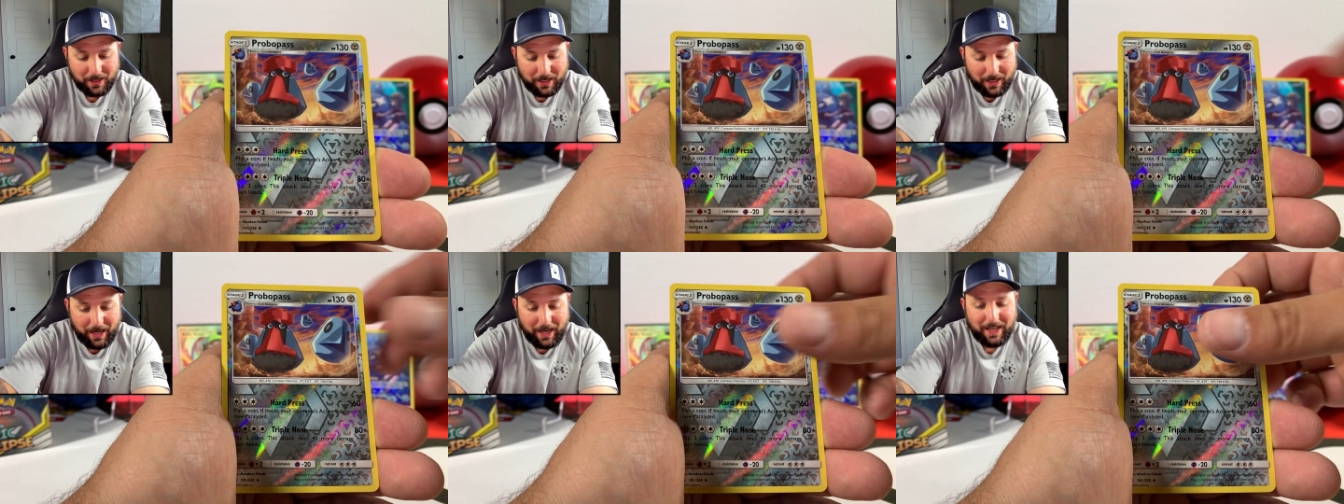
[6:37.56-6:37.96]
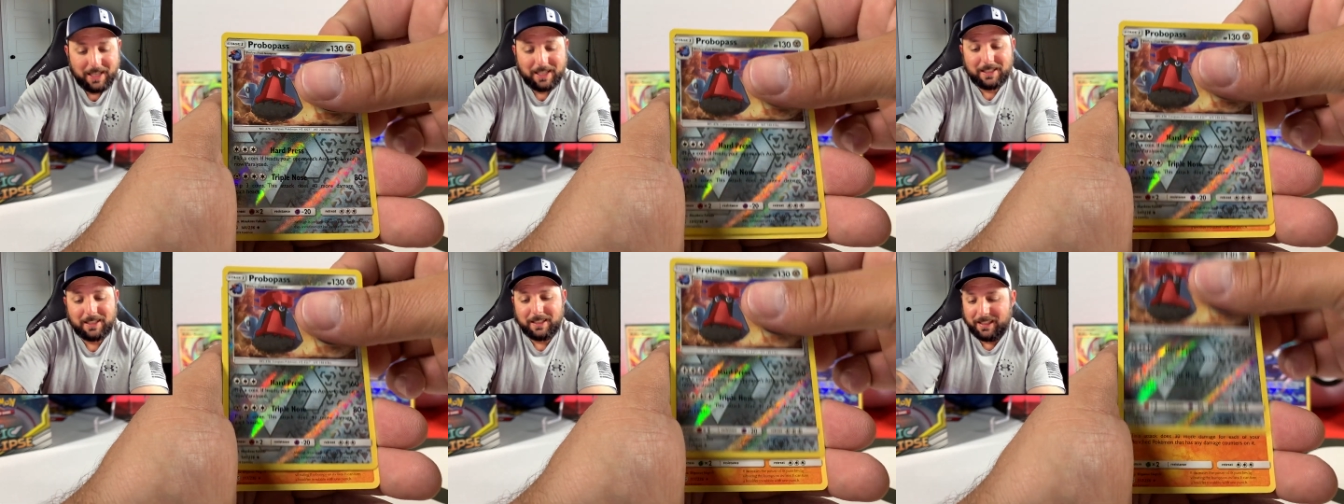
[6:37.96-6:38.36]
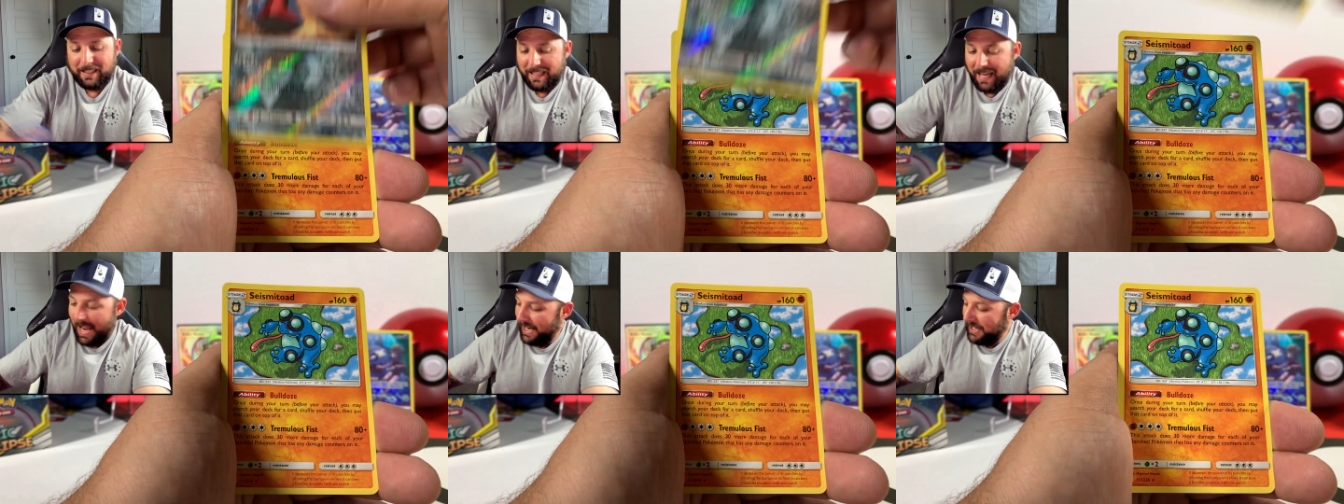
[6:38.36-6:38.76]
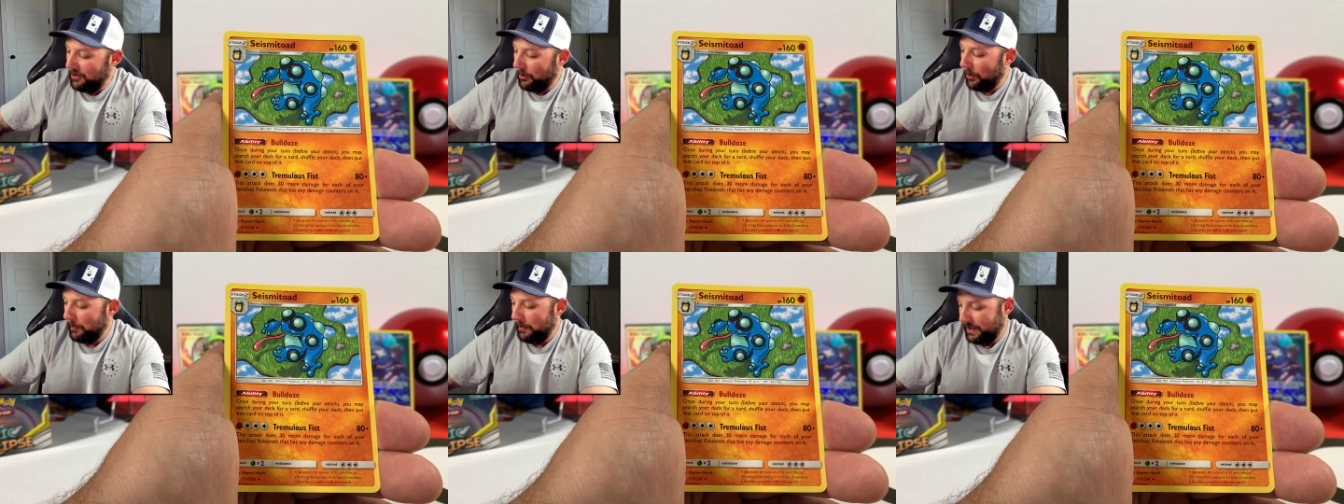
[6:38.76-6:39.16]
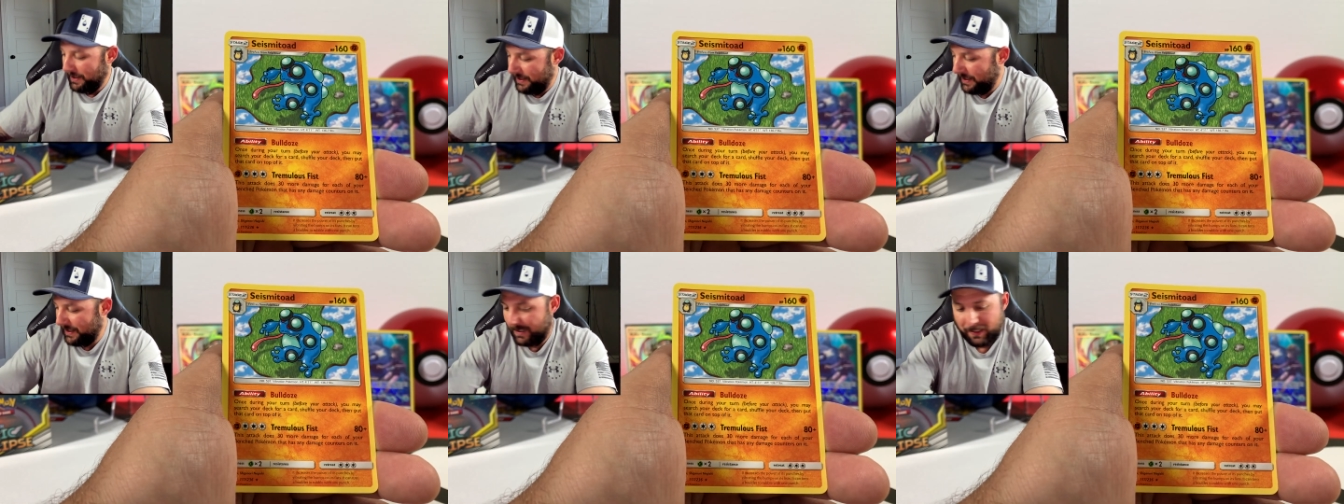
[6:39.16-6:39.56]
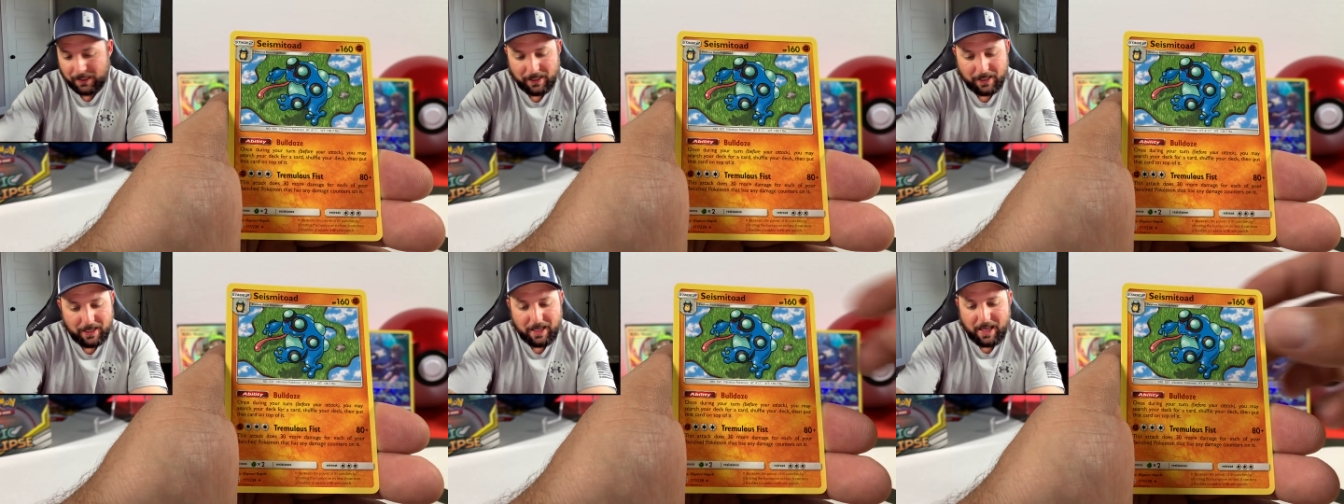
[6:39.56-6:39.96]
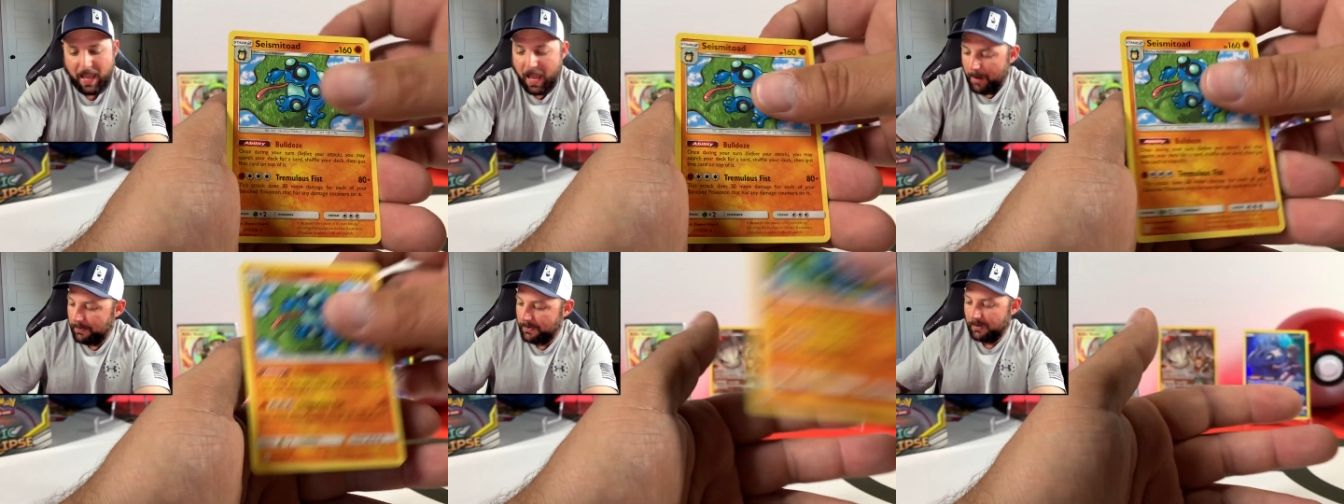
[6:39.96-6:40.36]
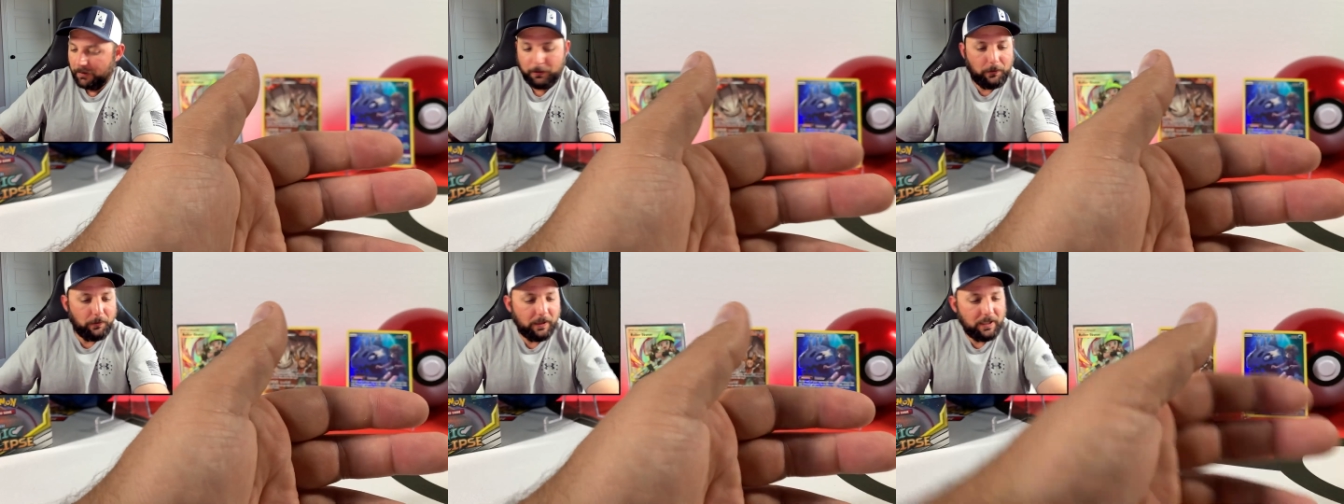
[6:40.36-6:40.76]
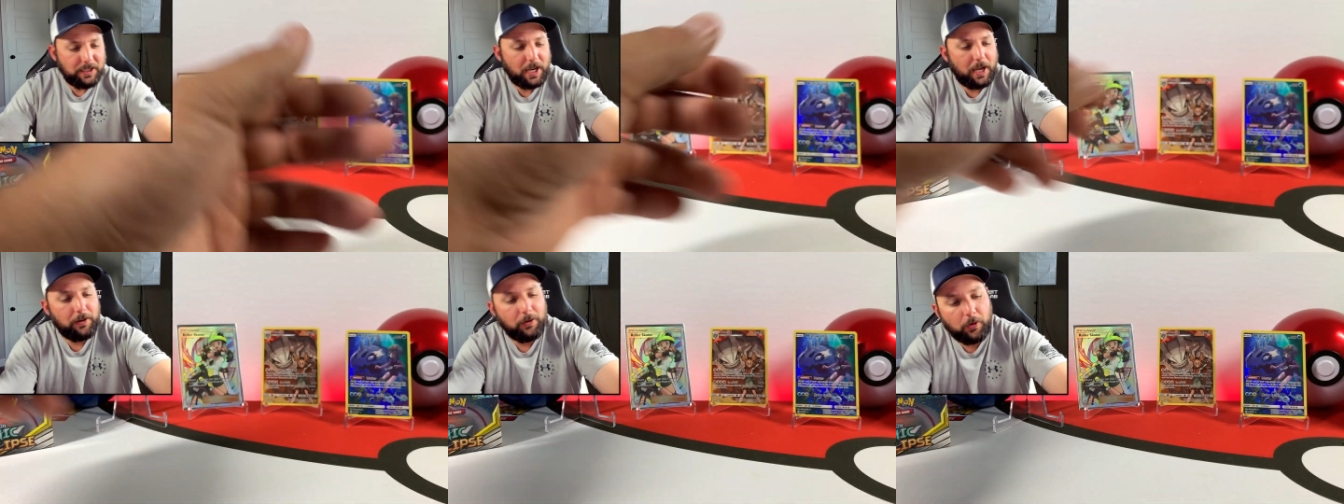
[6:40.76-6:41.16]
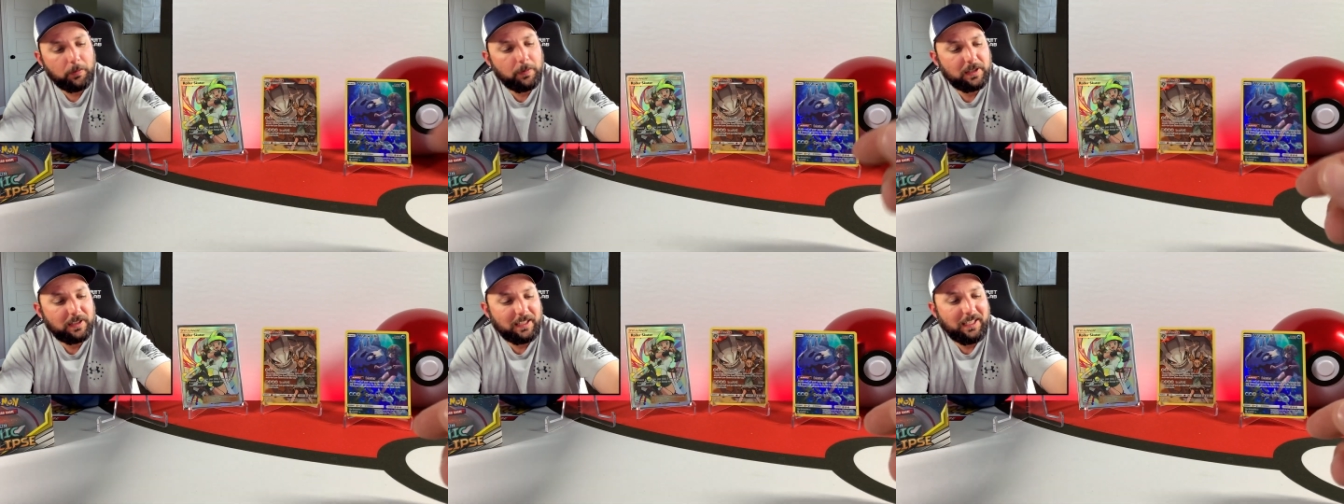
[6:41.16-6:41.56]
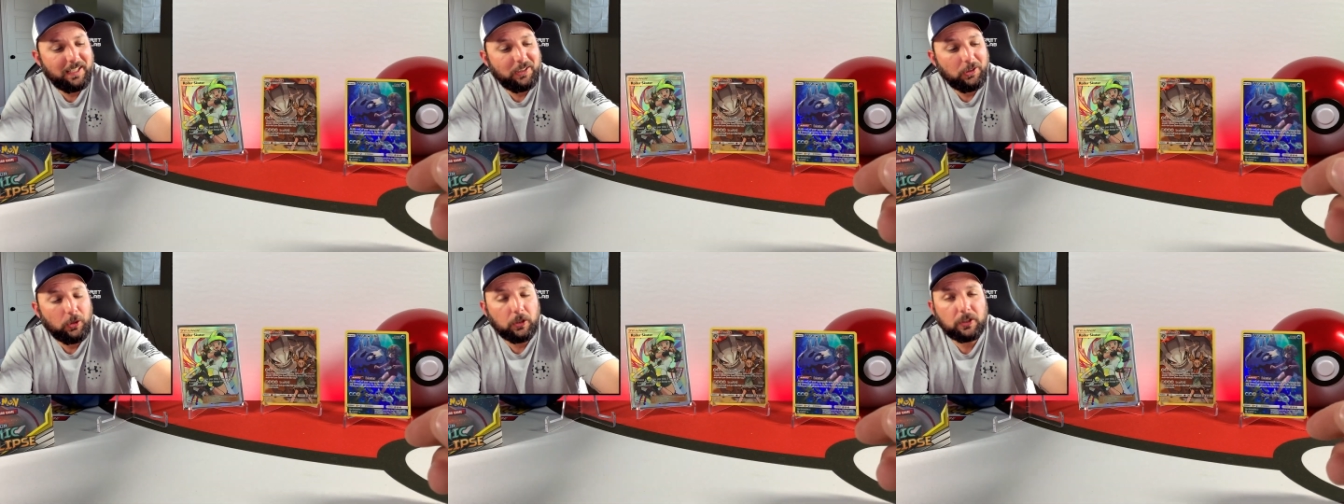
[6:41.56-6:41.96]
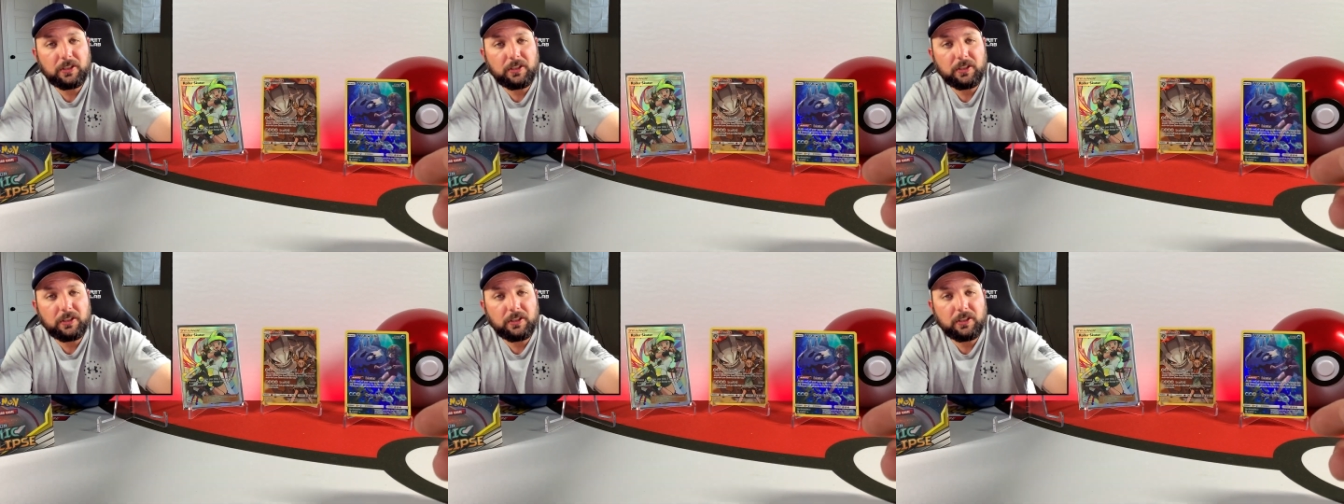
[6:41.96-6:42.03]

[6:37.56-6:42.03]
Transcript: it is ginormous, absolutely ginormous, and it looks